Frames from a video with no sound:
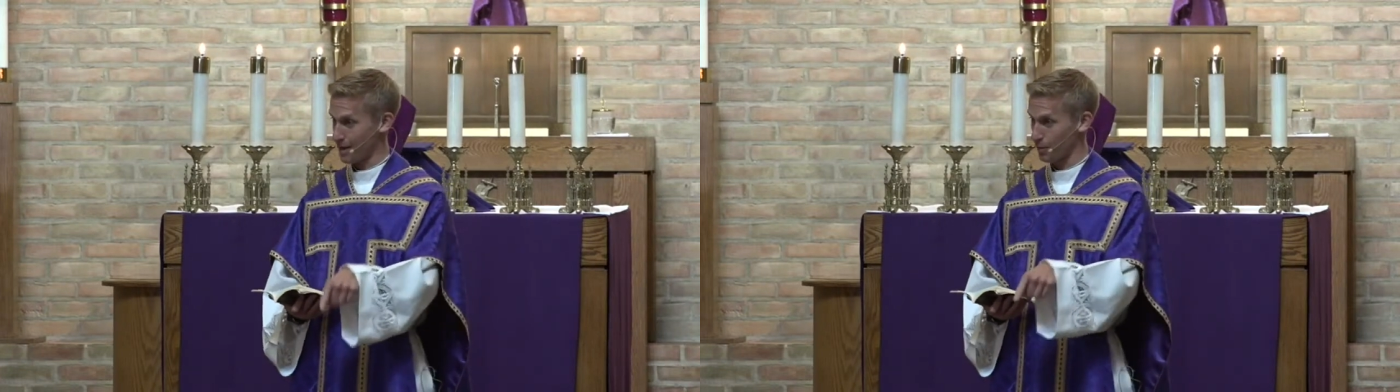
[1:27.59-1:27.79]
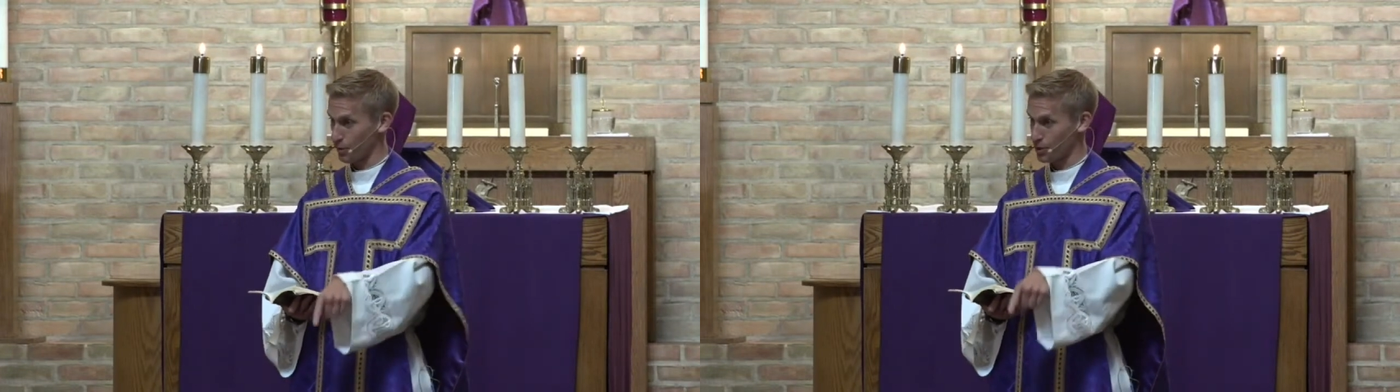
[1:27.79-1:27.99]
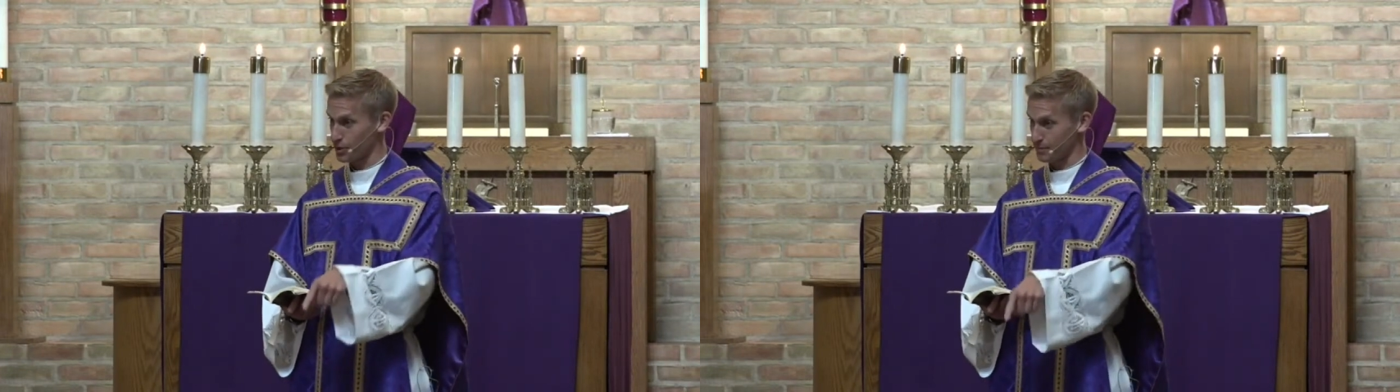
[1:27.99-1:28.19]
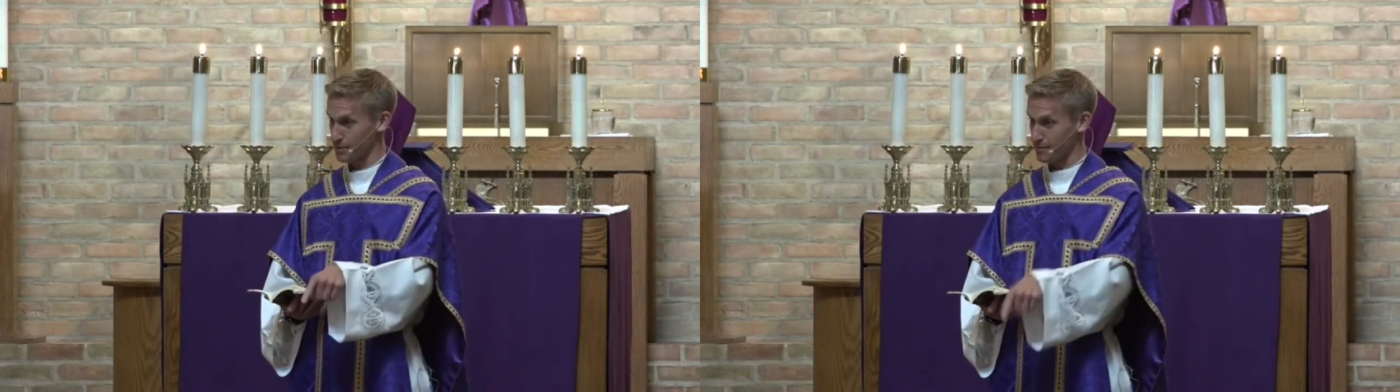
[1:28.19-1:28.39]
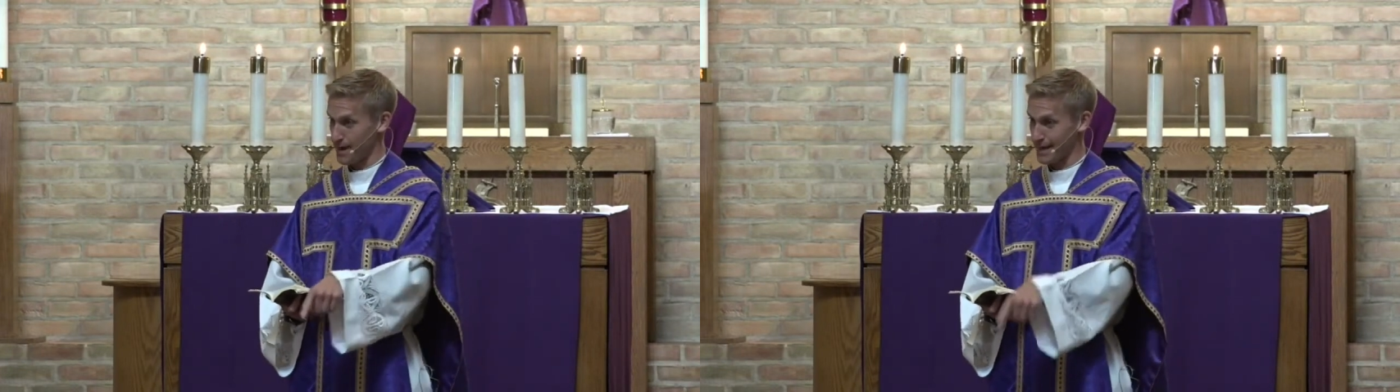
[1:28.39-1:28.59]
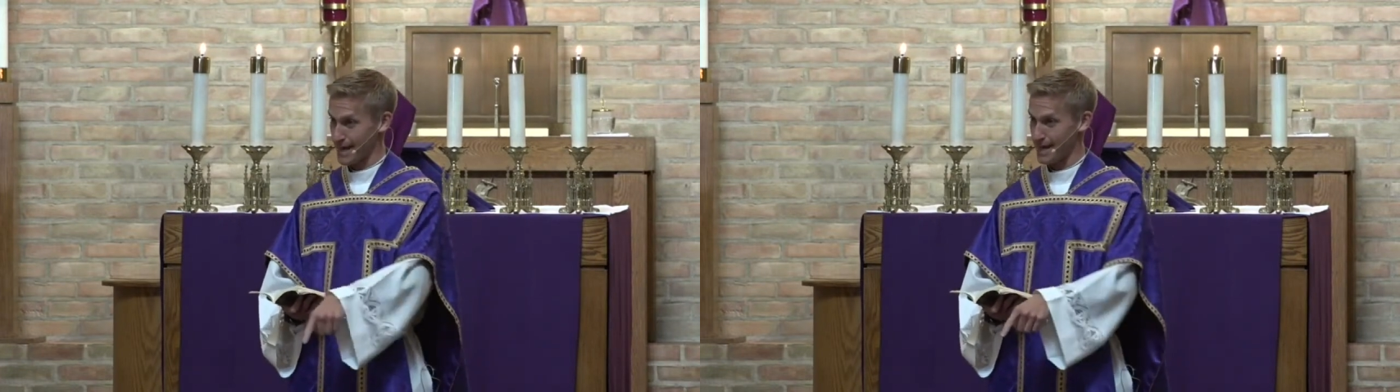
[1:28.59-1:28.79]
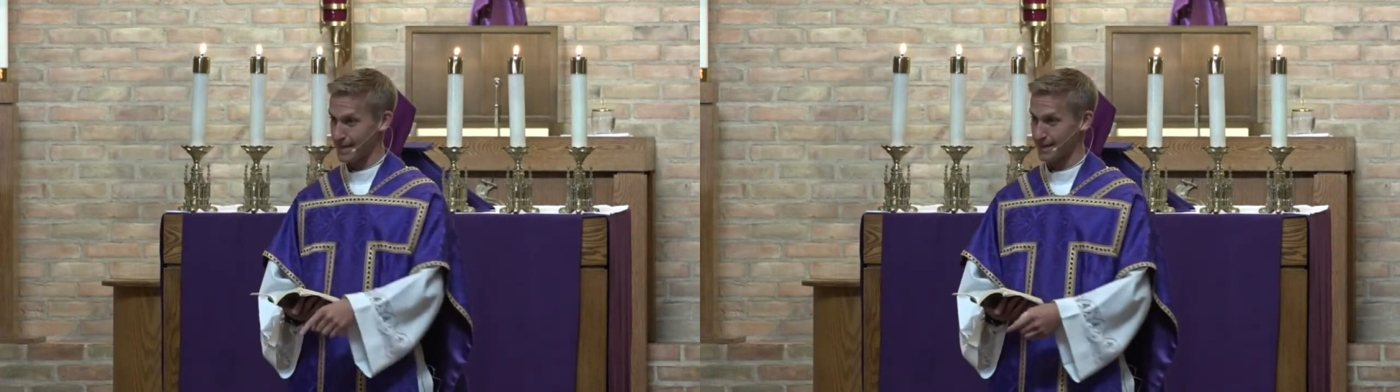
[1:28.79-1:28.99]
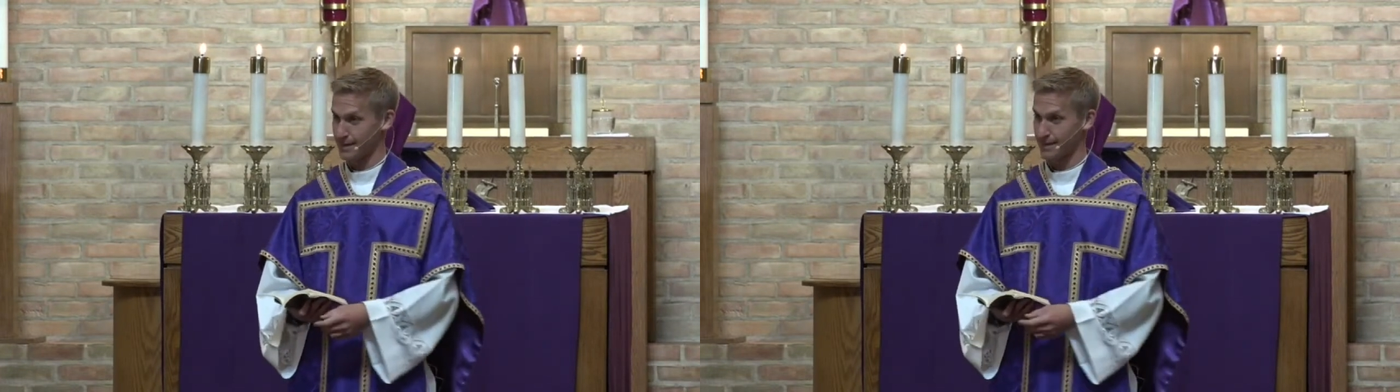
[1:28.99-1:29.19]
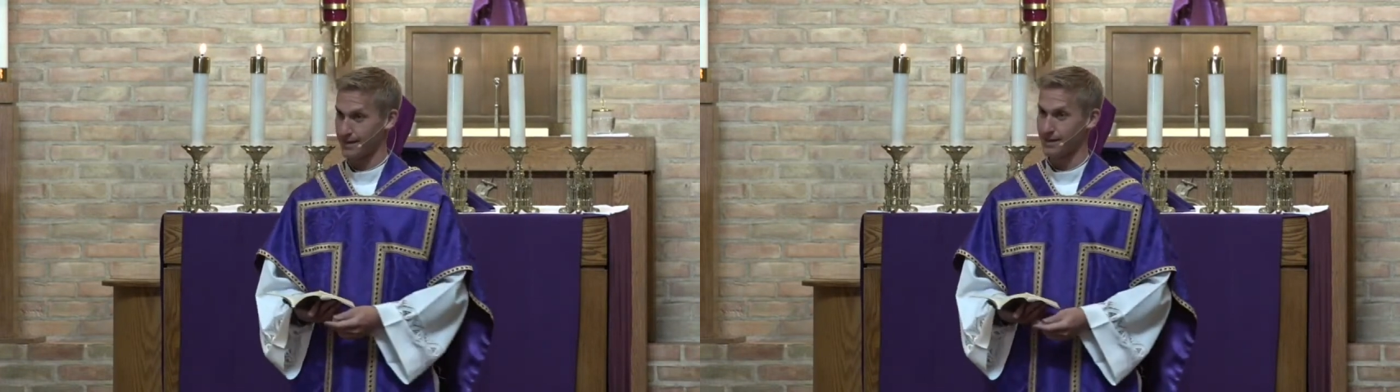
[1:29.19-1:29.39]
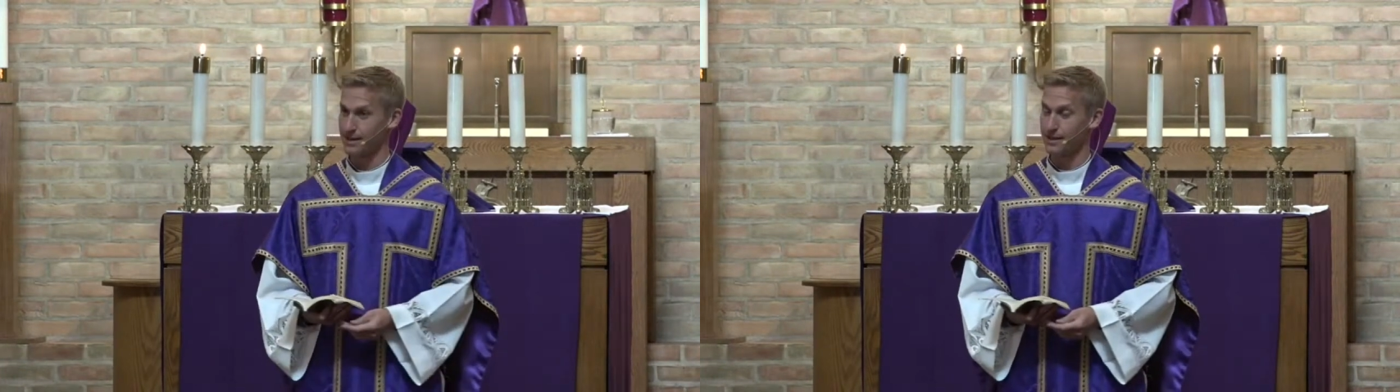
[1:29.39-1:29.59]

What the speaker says: down and worship to my God here,